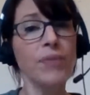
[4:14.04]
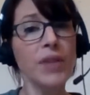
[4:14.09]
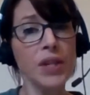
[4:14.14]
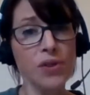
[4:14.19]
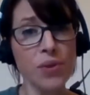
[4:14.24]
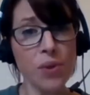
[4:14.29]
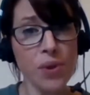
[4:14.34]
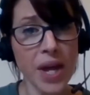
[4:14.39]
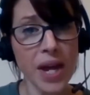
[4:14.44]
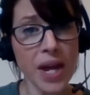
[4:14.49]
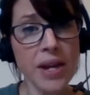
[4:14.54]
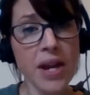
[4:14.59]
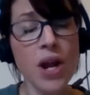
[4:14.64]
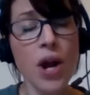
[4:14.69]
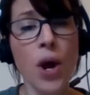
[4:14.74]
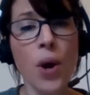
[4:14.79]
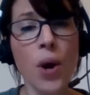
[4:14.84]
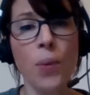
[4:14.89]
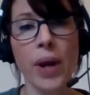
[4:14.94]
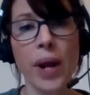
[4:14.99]
So then
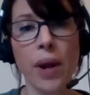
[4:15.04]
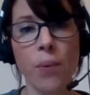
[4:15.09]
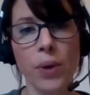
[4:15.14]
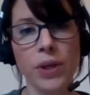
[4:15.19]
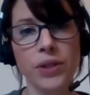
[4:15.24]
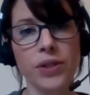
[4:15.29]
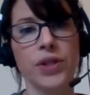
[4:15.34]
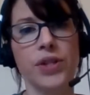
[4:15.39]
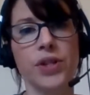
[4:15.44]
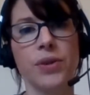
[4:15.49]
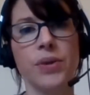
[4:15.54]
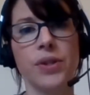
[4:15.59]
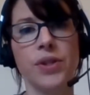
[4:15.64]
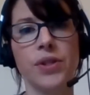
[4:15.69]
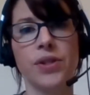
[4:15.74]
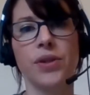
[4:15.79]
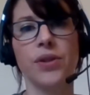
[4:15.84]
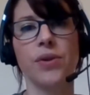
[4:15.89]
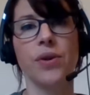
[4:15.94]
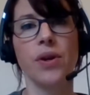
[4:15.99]
what I want to do
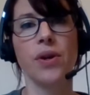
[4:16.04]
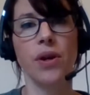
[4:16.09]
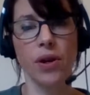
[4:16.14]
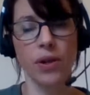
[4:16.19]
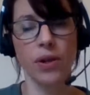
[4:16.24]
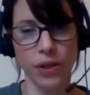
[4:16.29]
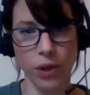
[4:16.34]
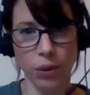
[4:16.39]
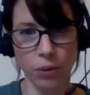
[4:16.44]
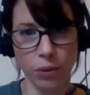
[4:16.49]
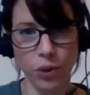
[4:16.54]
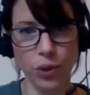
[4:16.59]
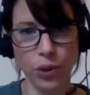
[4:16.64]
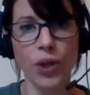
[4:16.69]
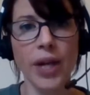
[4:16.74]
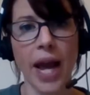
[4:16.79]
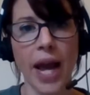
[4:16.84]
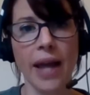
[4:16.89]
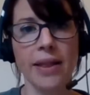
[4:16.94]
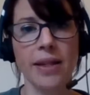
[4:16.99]
is to, you know,
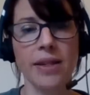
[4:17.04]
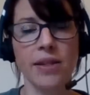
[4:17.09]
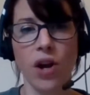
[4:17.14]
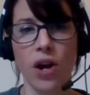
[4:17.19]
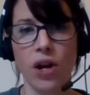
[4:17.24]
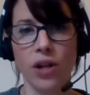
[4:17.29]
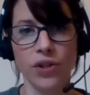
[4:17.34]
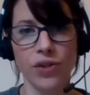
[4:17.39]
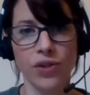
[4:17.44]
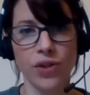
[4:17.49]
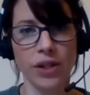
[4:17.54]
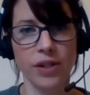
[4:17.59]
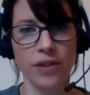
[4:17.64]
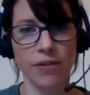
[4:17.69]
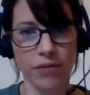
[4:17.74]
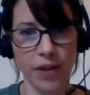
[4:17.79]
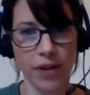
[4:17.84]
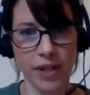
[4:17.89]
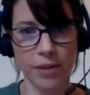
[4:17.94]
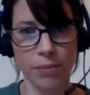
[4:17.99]
look at this construct
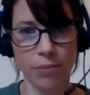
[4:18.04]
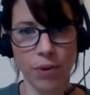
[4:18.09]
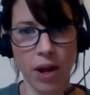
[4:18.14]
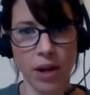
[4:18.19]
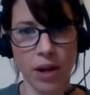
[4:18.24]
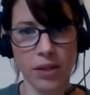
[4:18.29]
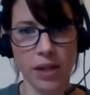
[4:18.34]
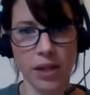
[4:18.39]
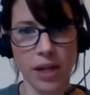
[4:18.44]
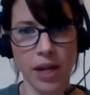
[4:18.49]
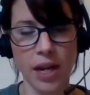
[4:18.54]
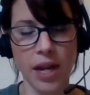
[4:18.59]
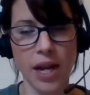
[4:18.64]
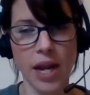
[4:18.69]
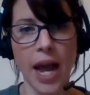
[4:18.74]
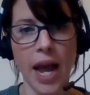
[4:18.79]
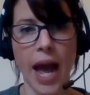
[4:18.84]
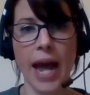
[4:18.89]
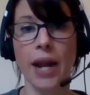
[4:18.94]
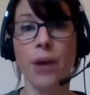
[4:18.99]
of reciprocity.
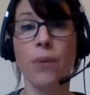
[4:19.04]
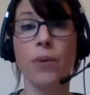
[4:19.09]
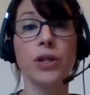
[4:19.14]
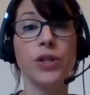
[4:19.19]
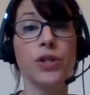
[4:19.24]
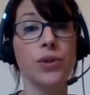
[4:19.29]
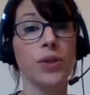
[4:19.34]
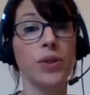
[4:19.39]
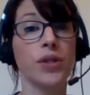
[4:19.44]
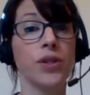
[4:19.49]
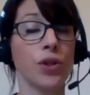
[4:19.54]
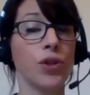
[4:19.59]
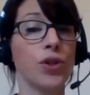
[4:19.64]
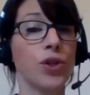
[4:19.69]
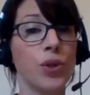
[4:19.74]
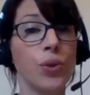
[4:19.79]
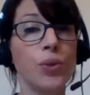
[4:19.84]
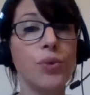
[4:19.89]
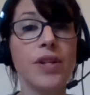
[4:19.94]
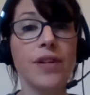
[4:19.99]
And I want to do this on
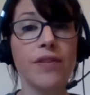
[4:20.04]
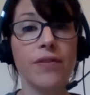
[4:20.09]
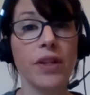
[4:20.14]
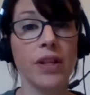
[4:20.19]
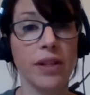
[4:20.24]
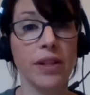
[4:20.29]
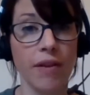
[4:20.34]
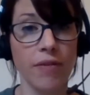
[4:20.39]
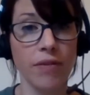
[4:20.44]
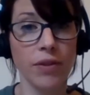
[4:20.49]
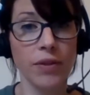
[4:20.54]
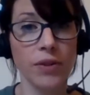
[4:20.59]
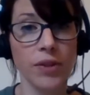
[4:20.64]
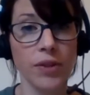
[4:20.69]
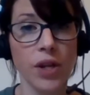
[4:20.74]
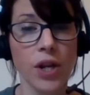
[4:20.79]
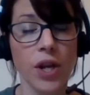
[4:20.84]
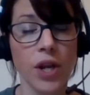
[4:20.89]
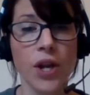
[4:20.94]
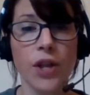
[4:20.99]
two different
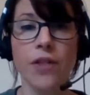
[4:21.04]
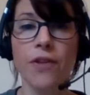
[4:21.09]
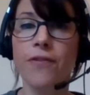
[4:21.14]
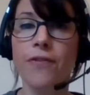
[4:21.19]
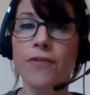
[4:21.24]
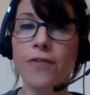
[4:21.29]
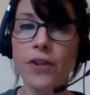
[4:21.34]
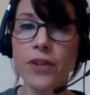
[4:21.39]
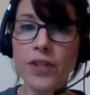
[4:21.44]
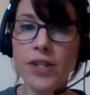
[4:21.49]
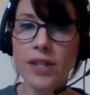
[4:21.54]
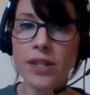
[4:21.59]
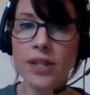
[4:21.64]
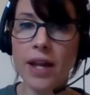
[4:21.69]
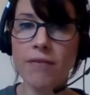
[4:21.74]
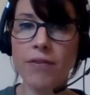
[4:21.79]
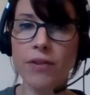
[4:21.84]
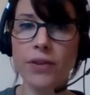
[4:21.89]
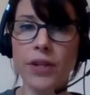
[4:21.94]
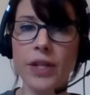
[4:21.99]
levels. The first
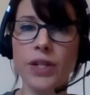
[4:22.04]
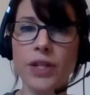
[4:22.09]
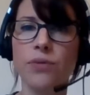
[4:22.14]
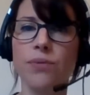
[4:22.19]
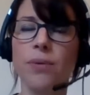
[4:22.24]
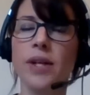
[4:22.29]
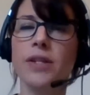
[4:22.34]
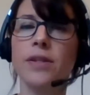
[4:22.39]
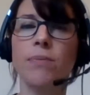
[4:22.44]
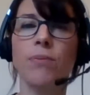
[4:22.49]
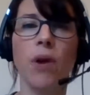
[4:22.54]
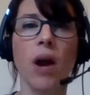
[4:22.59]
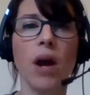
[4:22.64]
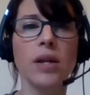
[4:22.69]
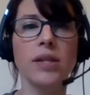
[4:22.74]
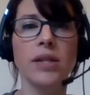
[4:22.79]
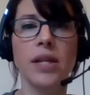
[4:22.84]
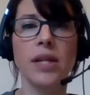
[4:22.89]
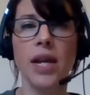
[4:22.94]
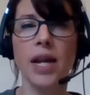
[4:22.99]
level is
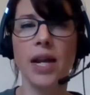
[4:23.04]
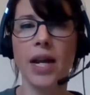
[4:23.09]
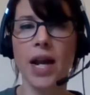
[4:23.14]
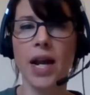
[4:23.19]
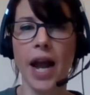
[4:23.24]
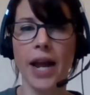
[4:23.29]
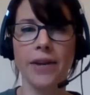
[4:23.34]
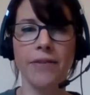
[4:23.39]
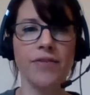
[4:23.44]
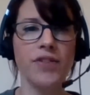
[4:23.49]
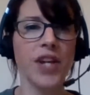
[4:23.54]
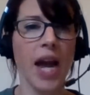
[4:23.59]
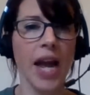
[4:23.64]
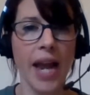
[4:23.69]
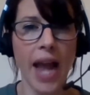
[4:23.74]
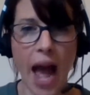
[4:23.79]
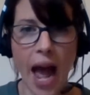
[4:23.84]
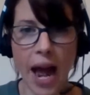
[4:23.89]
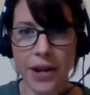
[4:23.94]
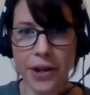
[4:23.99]
reciprocity in a kind of
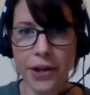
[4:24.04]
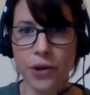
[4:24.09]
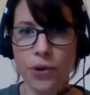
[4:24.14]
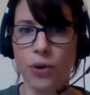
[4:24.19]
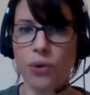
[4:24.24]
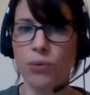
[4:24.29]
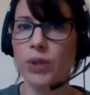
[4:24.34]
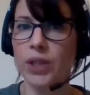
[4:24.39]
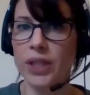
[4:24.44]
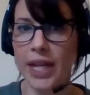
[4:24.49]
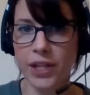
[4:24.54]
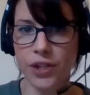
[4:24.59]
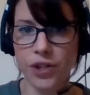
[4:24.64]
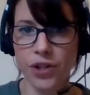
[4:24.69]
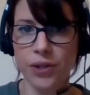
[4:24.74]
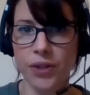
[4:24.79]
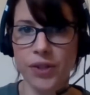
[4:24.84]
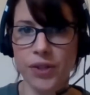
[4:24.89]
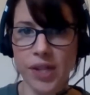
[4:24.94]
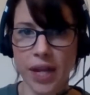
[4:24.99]
dyadic or
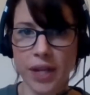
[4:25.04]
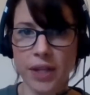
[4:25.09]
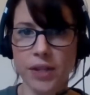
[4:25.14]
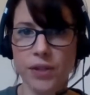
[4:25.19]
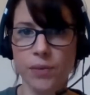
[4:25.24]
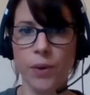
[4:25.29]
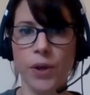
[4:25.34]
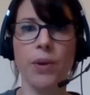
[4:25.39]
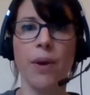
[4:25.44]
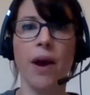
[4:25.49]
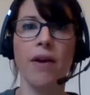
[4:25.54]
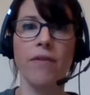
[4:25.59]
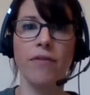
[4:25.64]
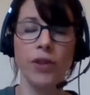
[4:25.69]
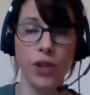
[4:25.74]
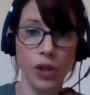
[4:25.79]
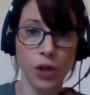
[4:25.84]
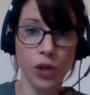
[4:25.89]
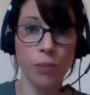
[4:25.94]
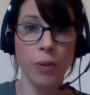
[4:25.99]
relational sense, where you have the
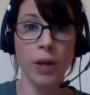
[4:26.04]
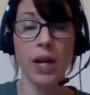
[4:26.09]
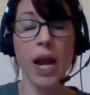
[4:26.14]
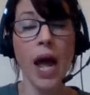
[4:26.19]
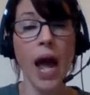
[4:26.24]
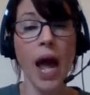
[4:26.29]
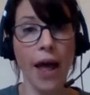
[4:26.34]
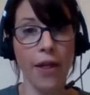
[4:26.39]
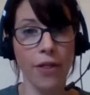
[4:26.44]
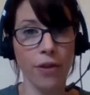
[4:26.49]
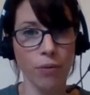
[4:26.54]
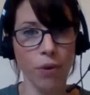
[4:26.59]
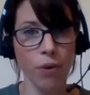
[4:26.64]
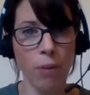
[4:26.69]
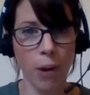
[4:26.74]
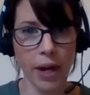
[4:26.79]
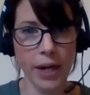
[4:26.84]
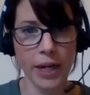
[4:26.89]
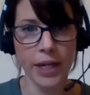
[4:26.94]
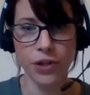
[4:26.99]
human and the
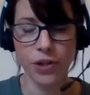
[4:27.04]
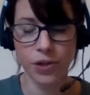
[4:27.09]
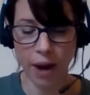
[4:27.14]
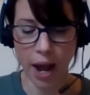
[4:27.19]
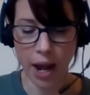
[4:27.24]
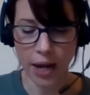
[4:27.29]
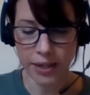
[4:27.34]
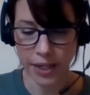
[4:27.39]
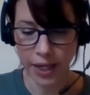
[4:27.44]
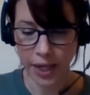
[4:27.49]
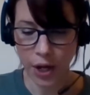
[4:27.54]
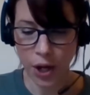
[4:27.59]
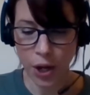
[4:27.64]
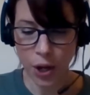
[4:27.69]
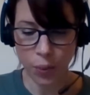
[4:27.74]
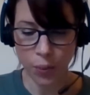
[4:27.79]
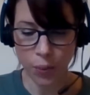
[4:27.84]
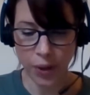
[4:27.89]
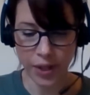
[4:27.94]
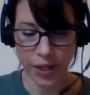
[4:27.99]
robot interacting
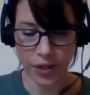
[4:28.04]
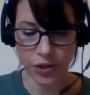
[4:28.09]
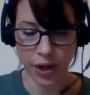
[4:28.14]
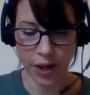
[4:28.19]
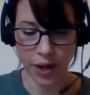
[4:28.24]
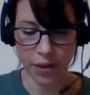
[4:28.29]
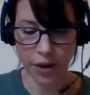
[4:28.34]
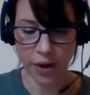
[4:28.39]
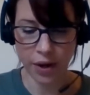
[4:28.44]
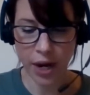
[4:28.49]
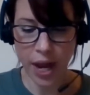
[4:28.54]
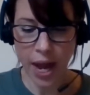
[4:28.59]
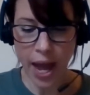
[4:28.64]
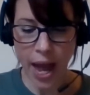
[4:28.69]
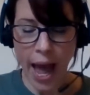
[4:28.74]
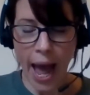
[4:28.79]
with each other.